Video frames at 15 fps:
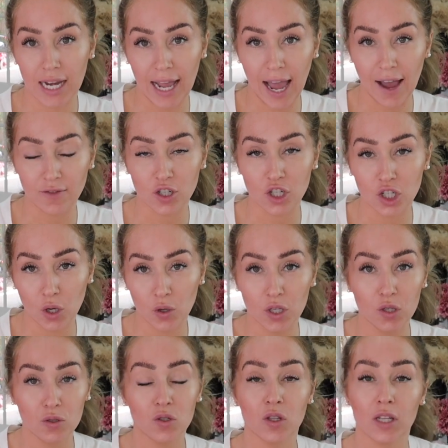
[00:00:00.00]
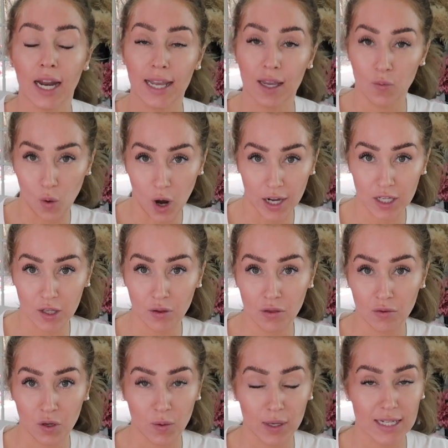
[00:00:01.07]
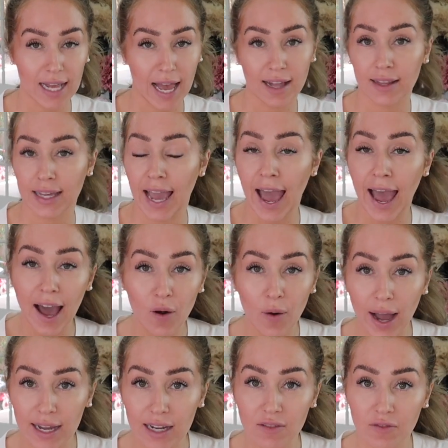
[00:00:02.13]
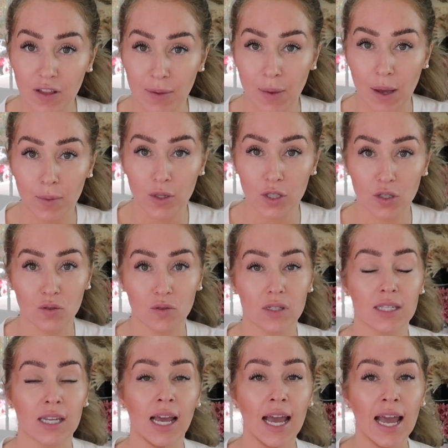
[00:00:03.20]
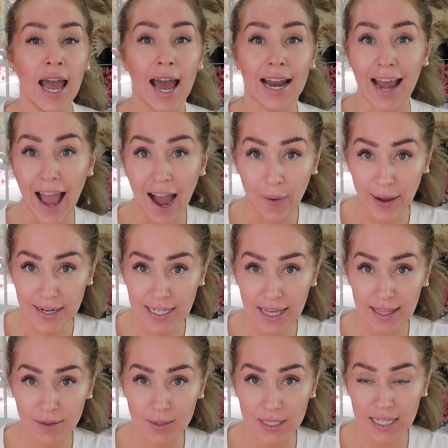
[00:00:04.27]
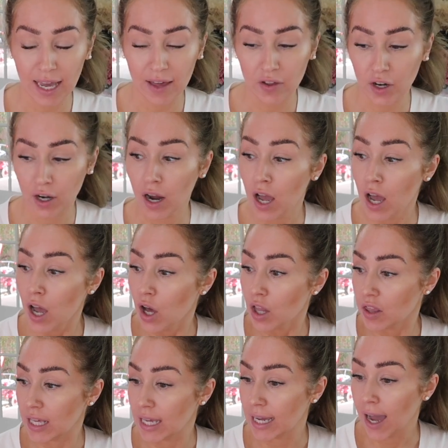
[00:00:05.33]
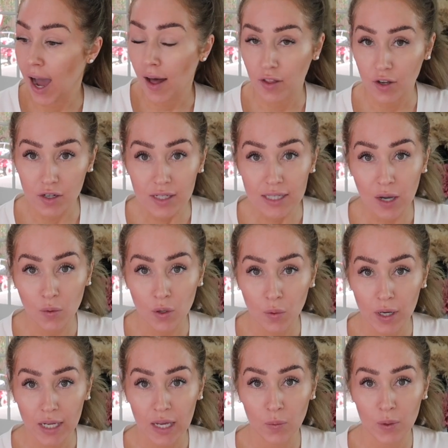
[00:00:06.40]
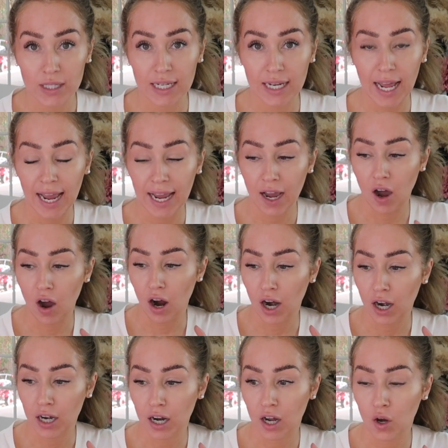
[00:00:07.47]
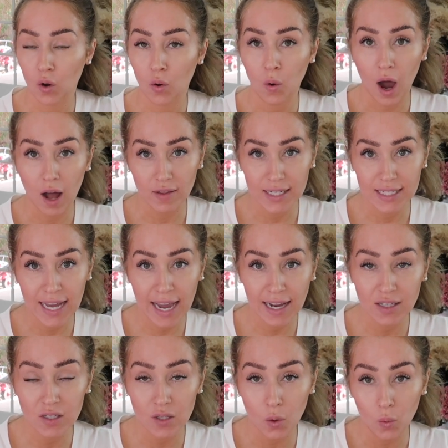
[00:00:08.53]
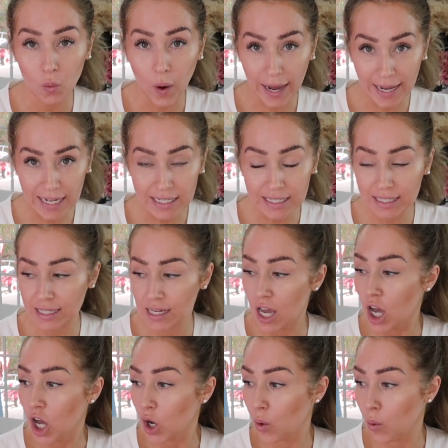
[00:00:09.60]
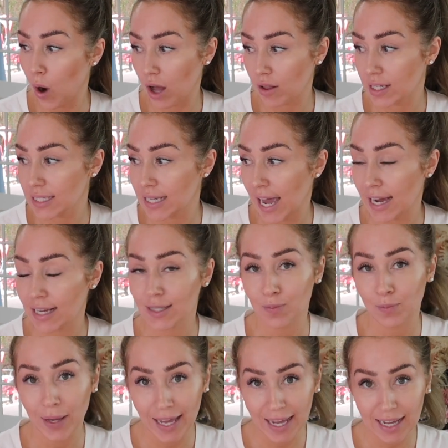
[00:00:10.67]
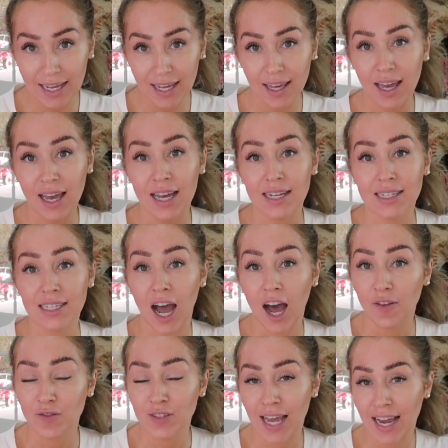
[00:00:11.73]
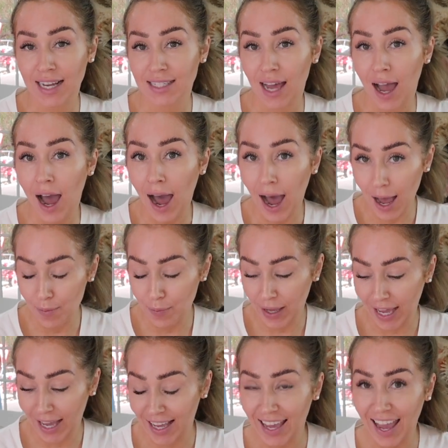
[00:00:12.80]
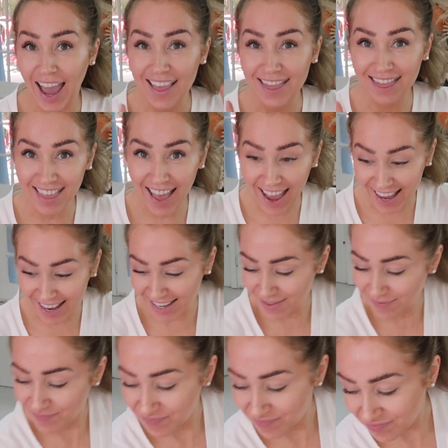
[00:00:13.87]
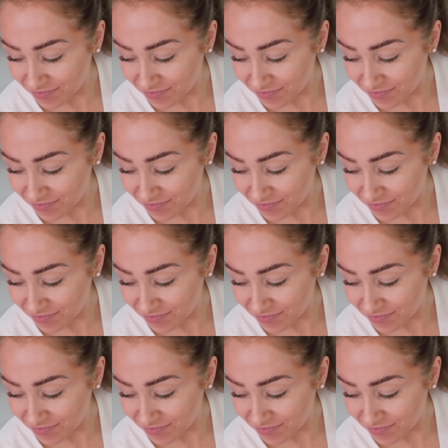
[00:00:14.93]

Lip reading: that I have to show you so that I can walk you through exactly how I inflate my balloons and how I tie them together. The colors that we're working with today are Qualitex White, Qualitex Pink, Tuftex Hot Pink, and then